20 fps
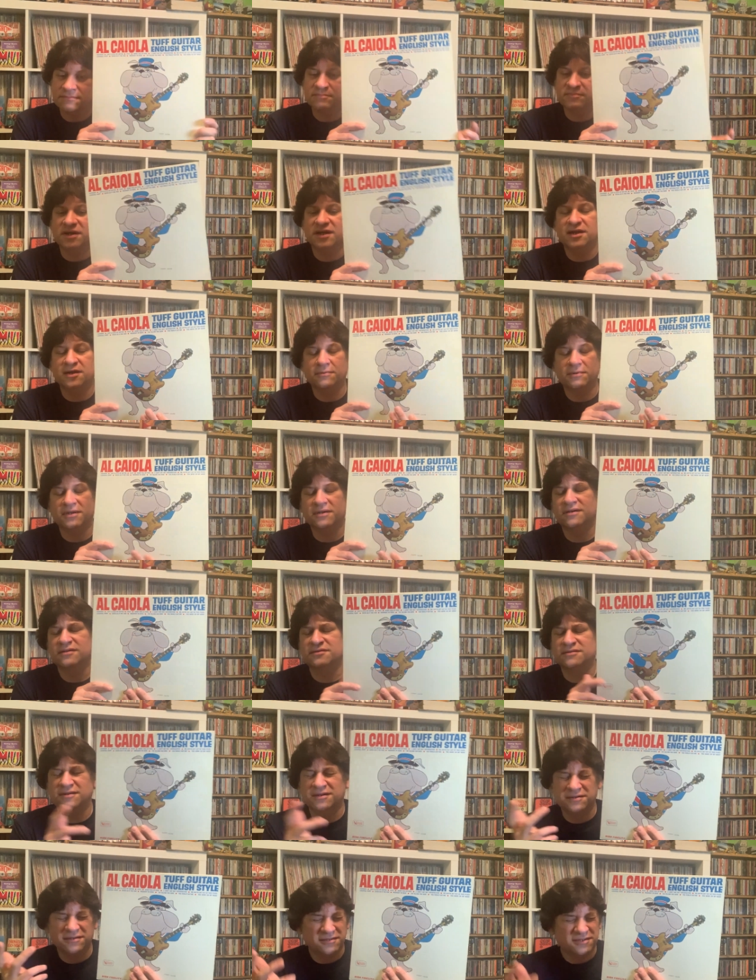But anyway, another
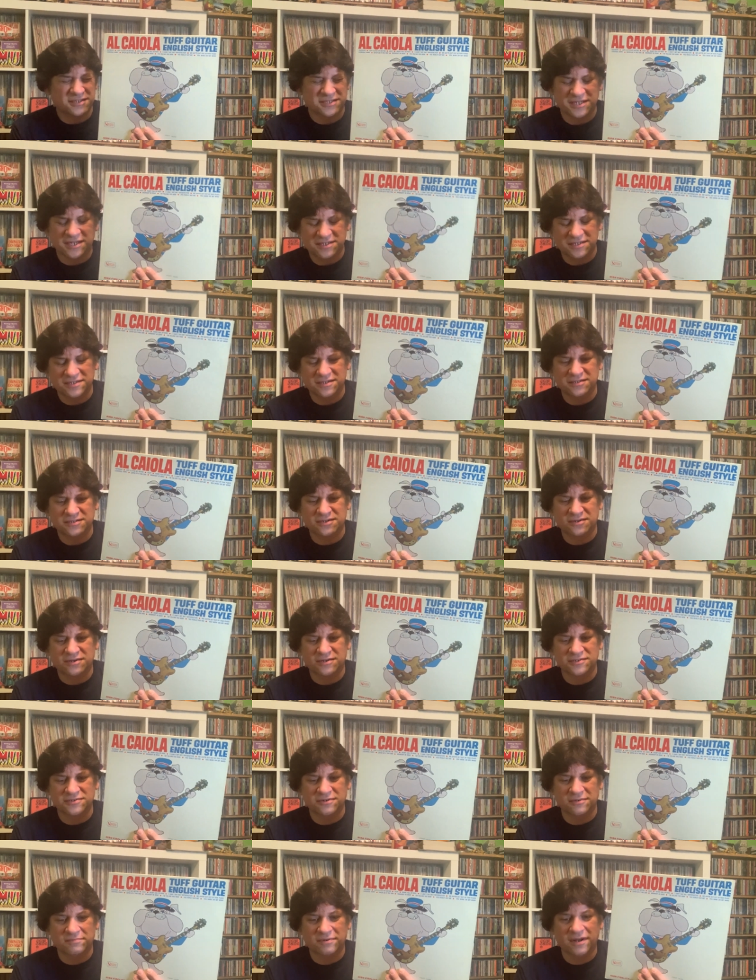another session
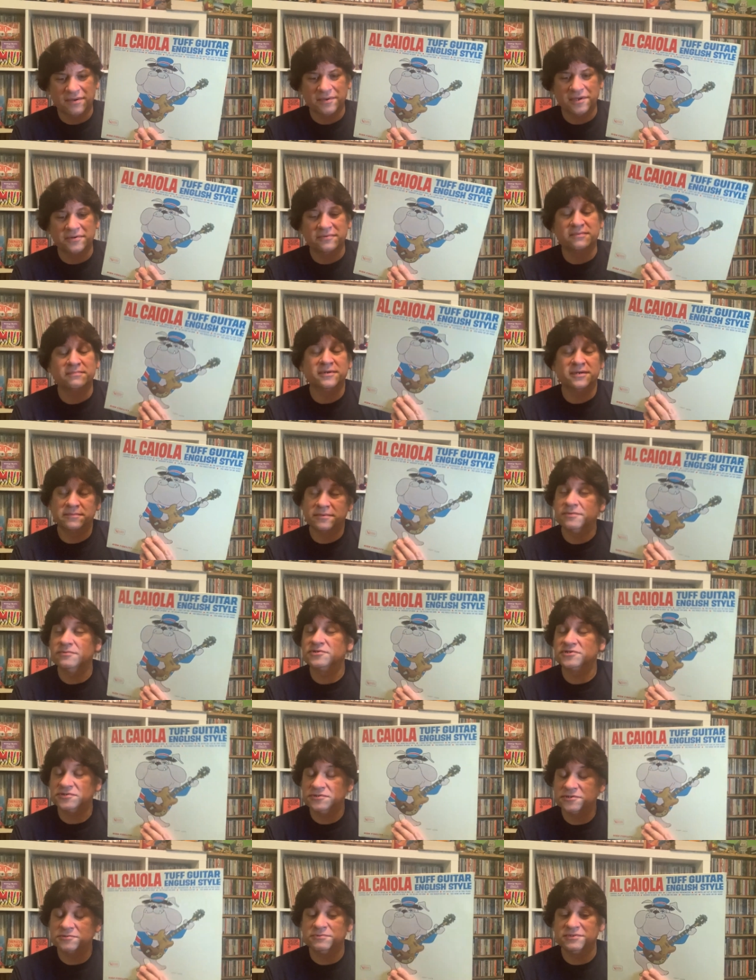guitarist who I'm probably gonna remember as
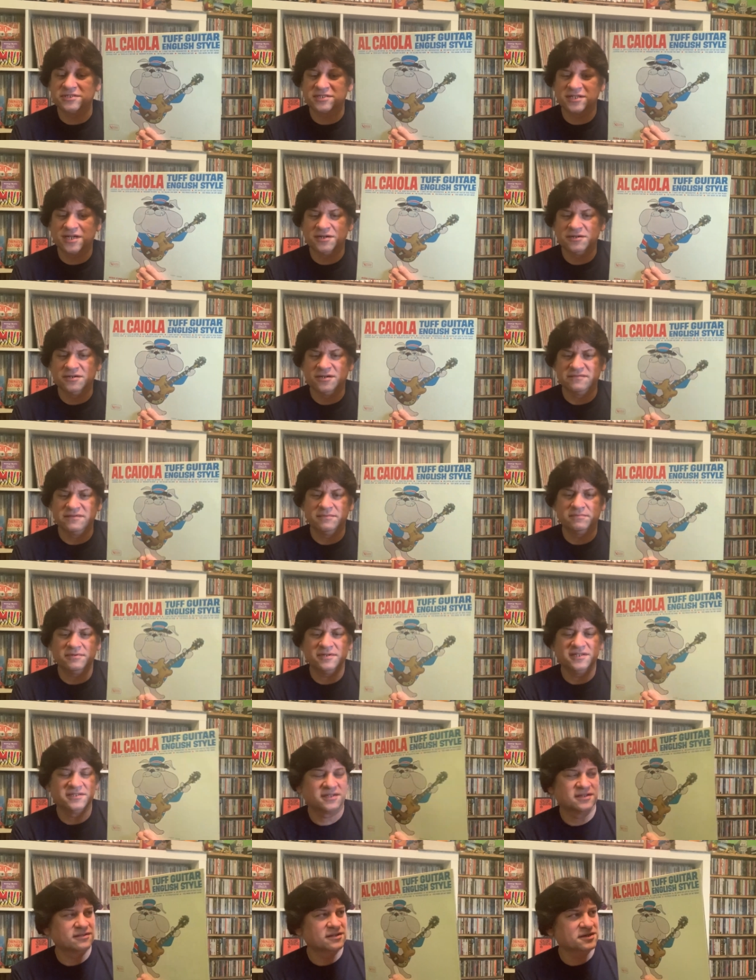soon as we sign off. He
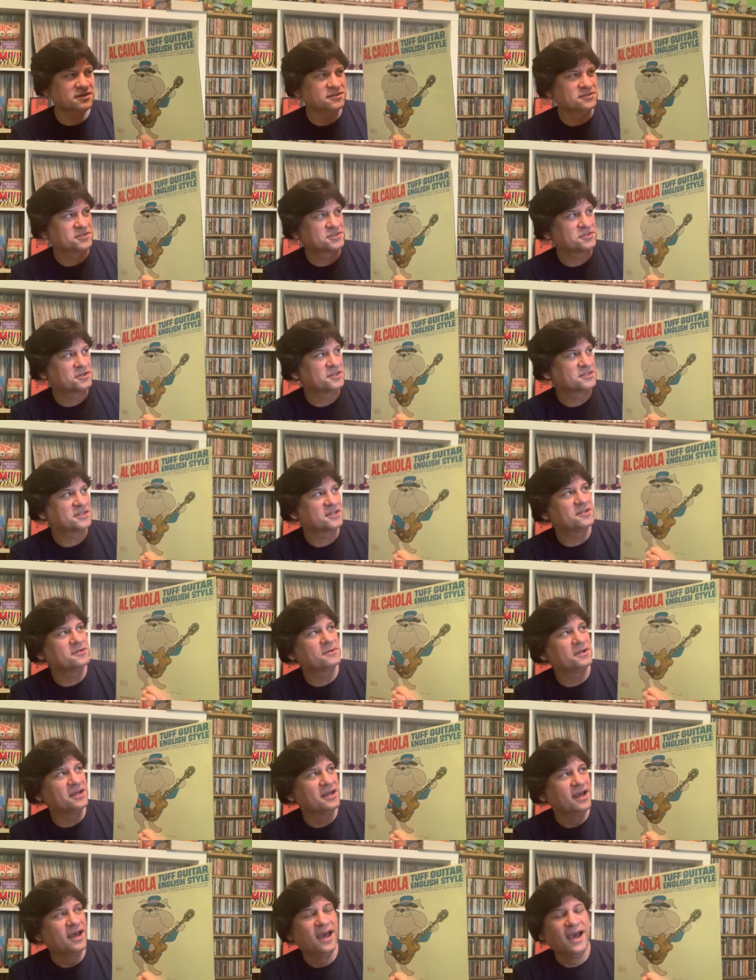plays on Lightning Strikes.
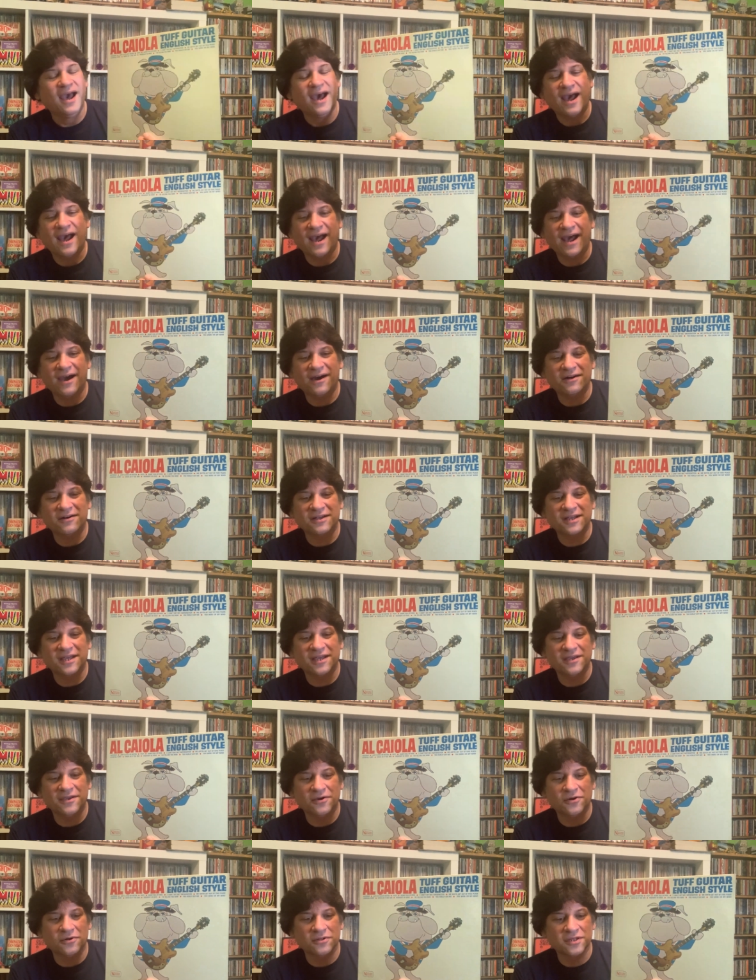Anyway, Al
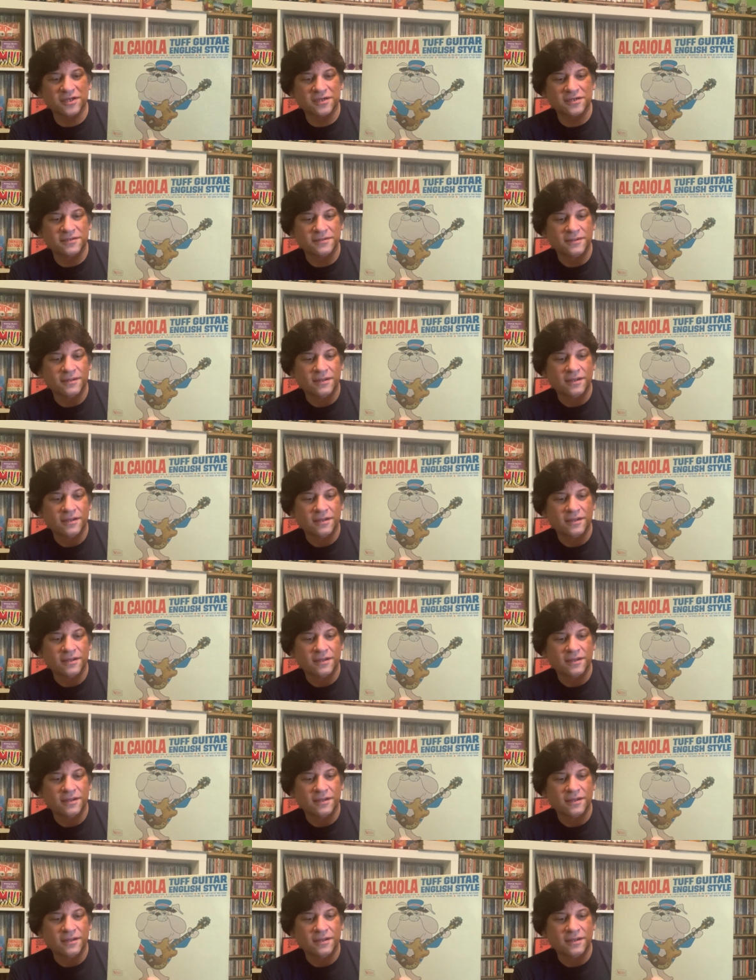Caiola,